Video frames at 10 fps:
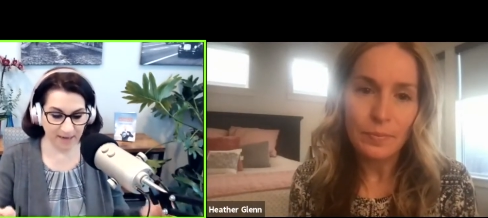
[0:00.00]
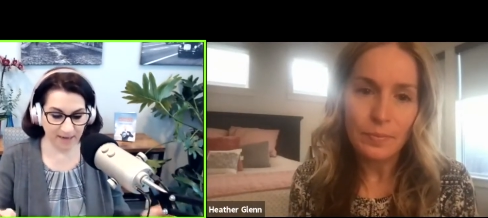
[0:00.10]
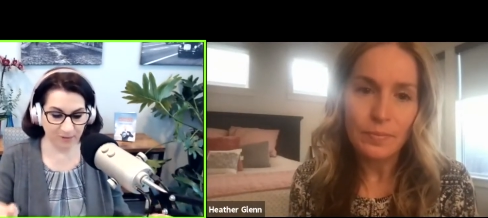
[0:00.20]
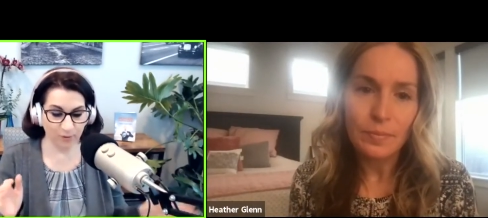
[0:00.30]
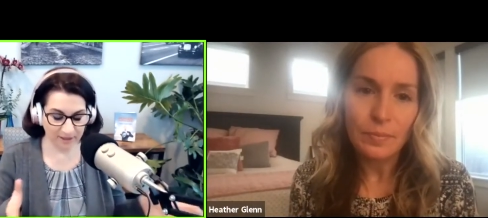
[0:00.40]

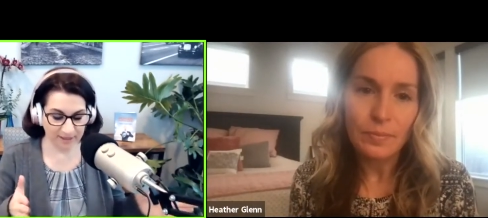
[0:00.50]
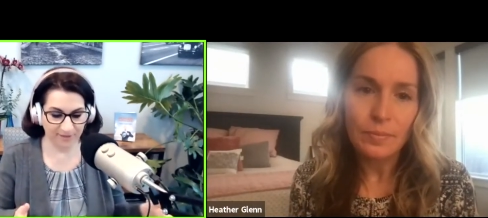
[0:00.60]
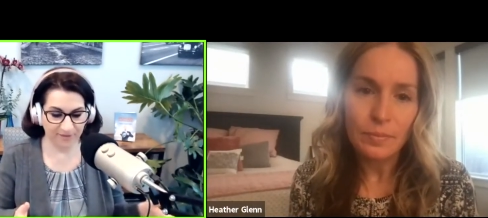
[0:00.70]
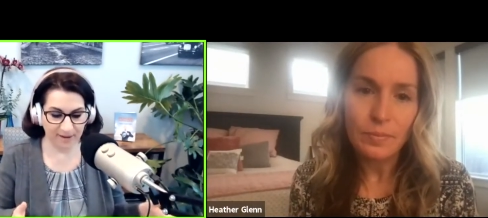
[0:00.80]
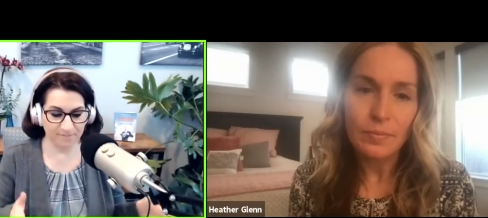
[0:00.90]
Speaker 1: where to get
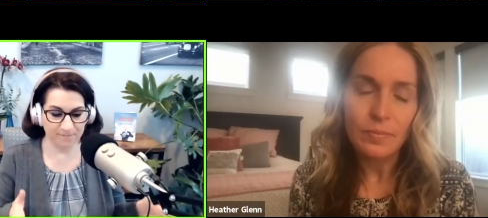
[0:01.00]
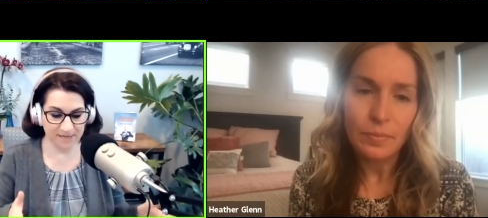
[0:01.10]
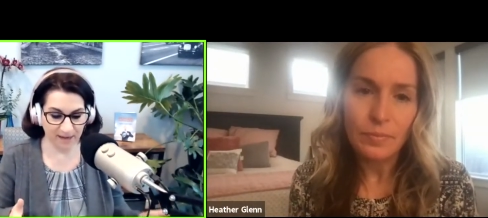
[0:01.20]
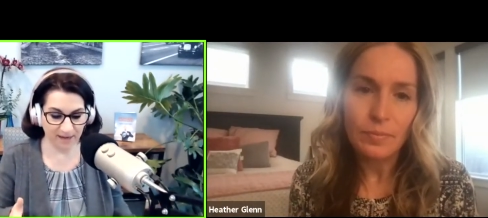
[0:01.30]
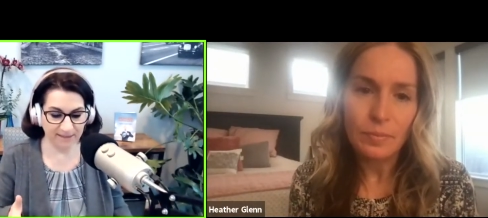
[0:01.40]
that,
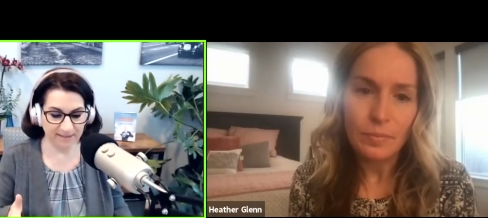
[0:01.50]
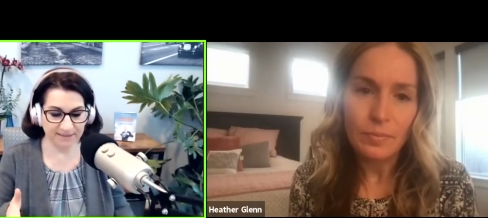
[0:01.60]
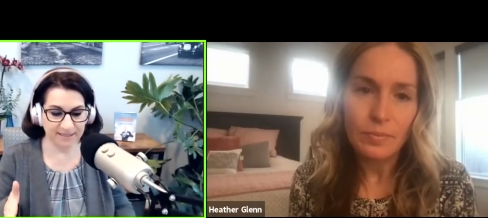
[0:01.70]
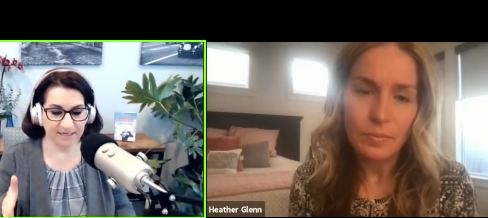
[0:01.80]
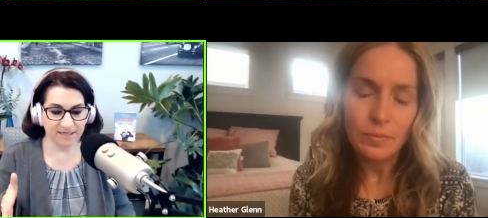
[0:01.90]
because
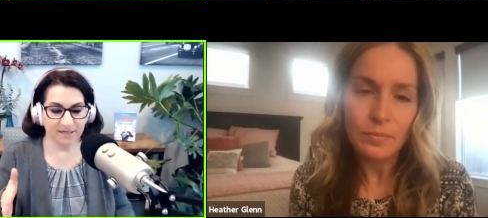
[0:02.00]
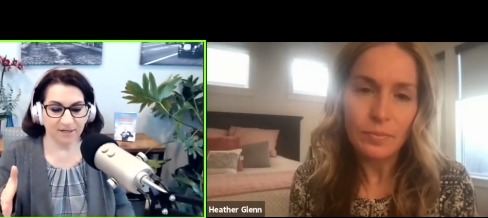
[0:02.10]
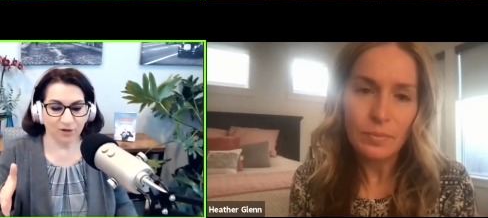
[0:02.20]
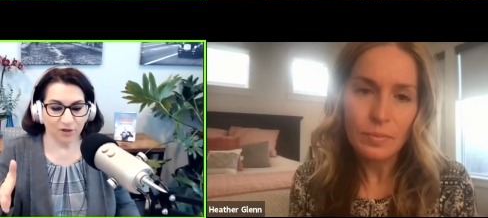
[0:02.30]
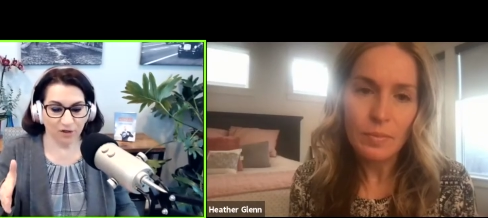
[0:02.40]

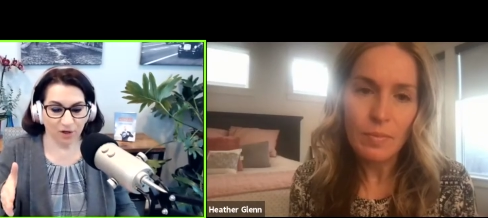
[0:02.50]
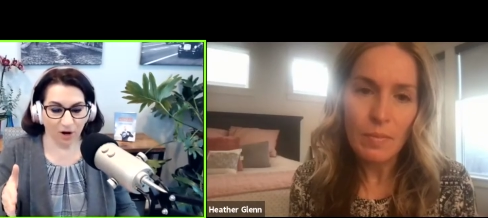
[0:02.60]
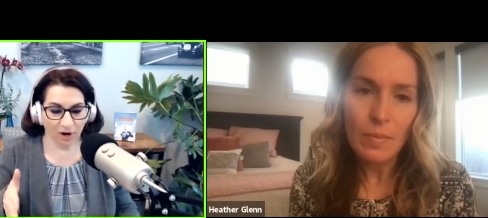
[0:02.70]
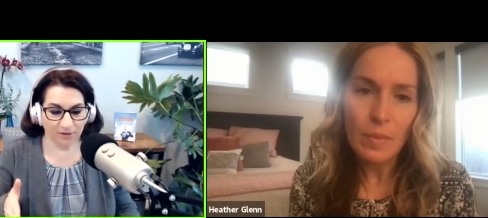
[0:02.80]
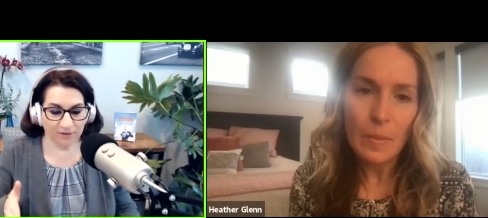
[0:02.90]

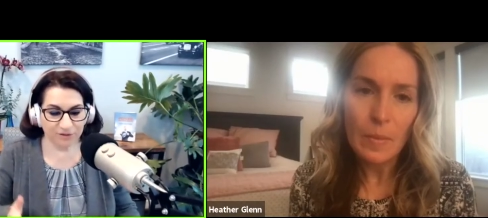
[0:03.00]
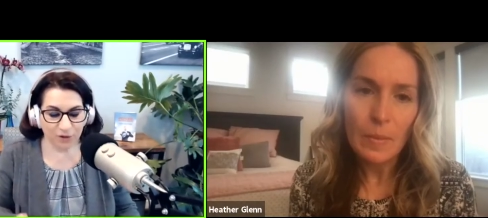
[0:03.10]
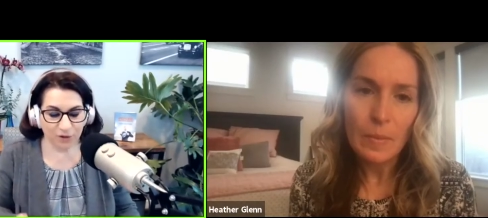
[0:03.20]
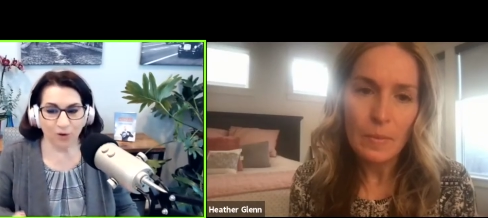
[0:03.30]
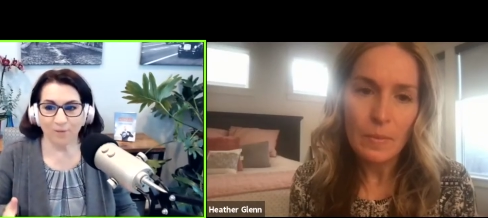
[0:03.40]

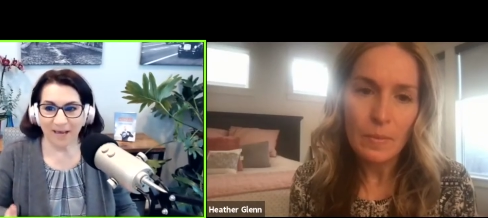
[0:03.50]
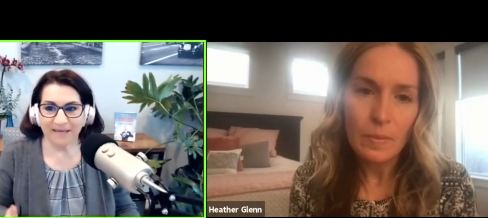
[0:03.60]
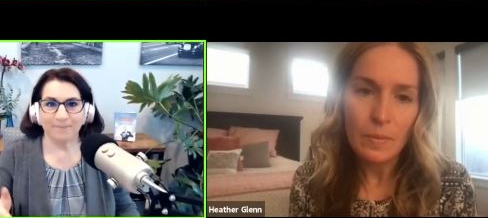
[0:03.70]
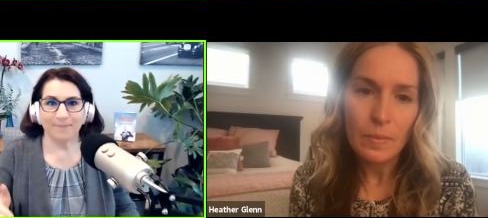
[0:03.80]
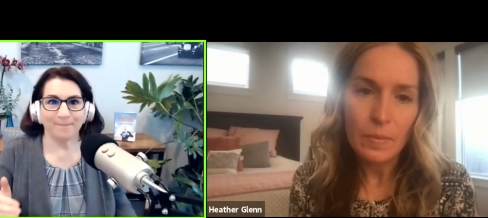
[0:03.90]
so many
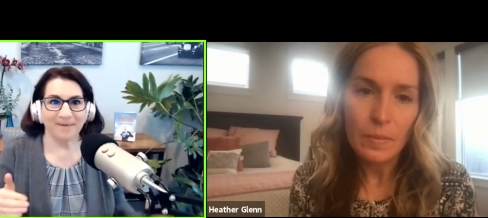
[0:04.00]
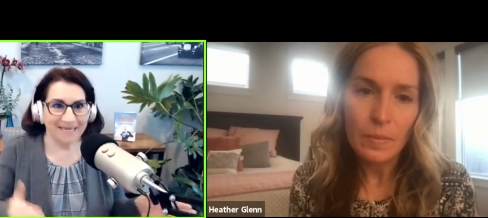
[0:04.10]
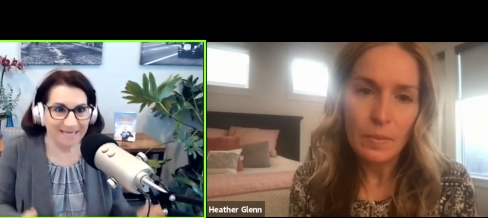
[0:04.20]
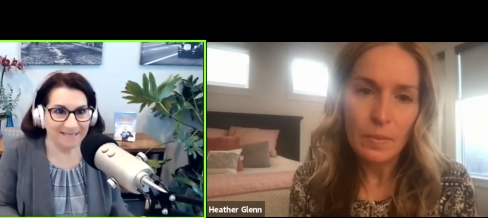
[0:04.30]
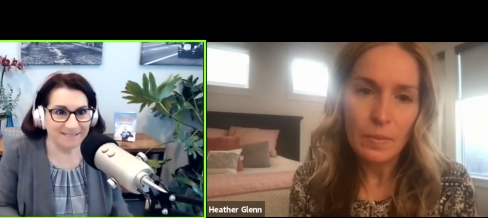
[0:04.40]

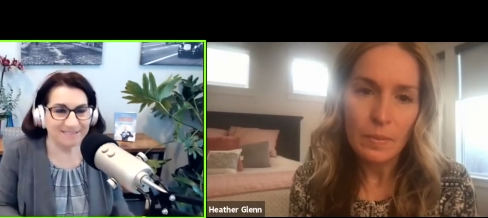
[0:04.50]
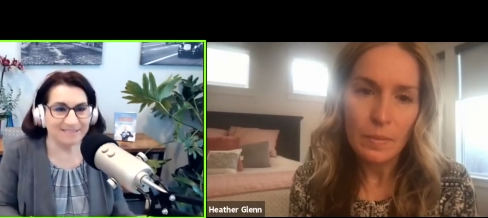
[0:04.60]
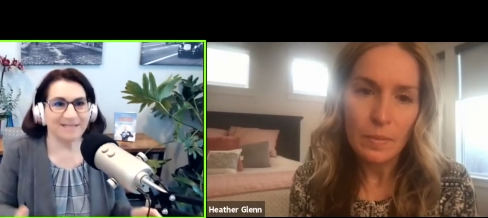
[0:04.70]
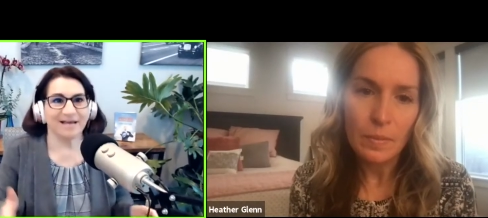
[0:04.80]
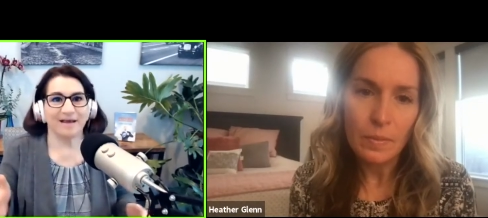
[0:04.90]
kids
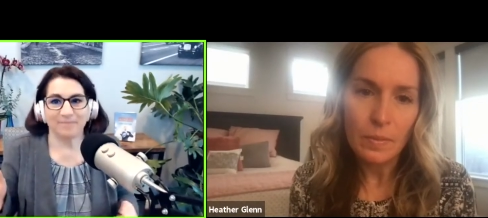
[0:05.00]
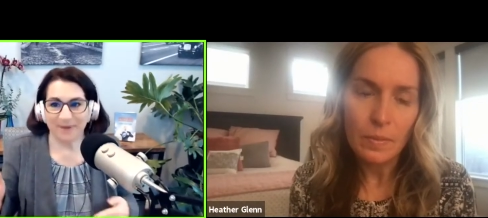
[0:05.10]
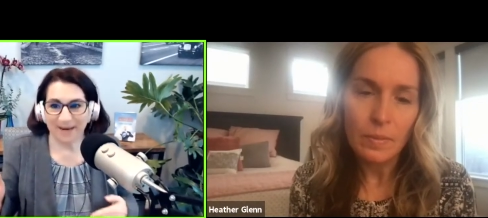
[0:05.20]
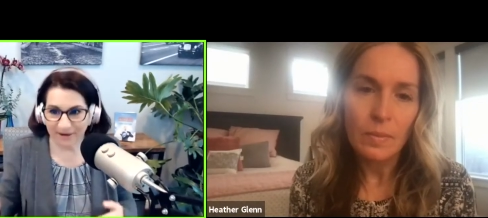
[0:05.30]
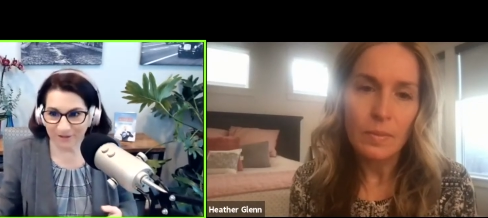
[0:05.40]
and
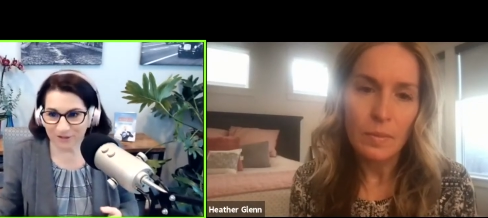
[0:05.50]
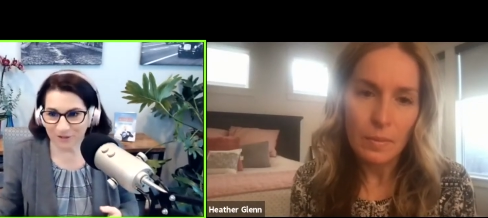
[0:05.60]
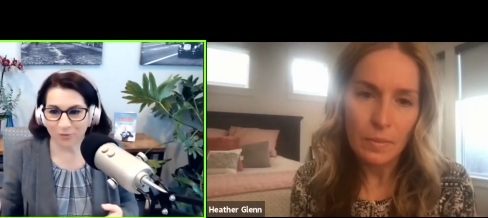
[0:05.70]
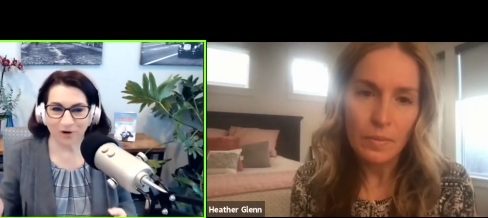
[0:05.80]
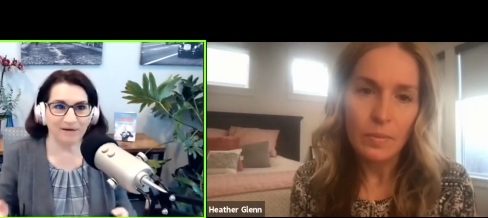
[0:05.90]
parents are
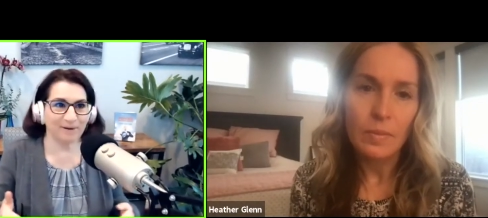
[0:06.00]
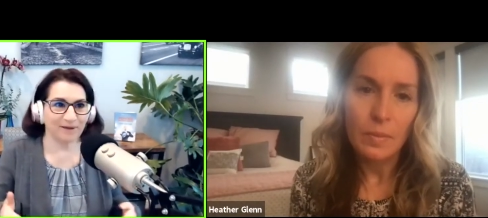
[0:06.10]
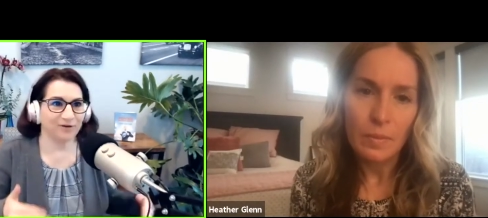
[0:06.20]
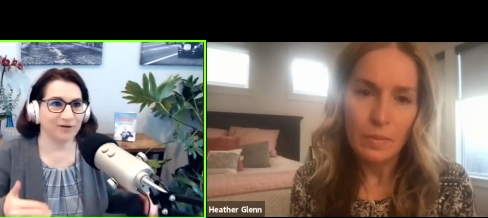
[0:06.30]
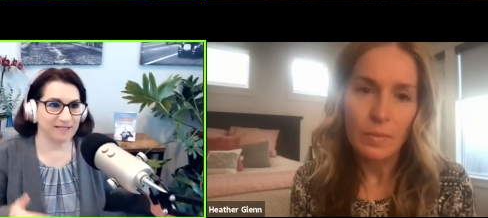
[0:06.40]
worried about their
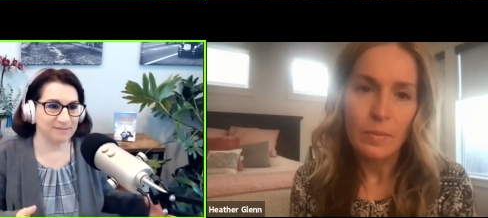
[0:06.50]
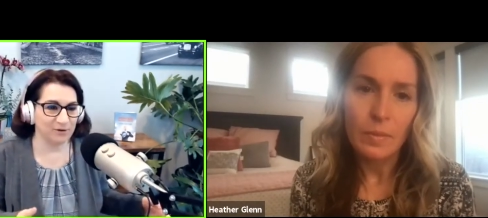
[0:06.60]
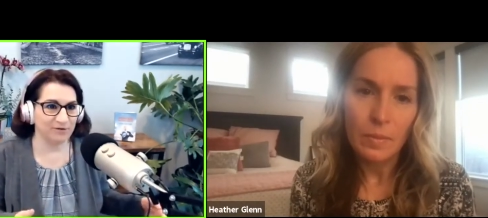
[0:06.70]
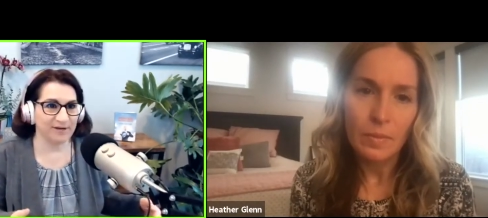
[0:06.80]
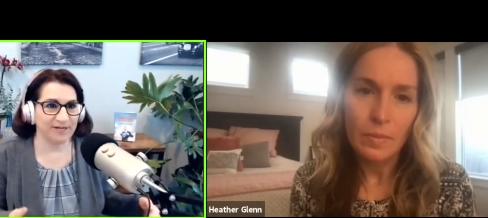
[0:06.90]
kids' motivation.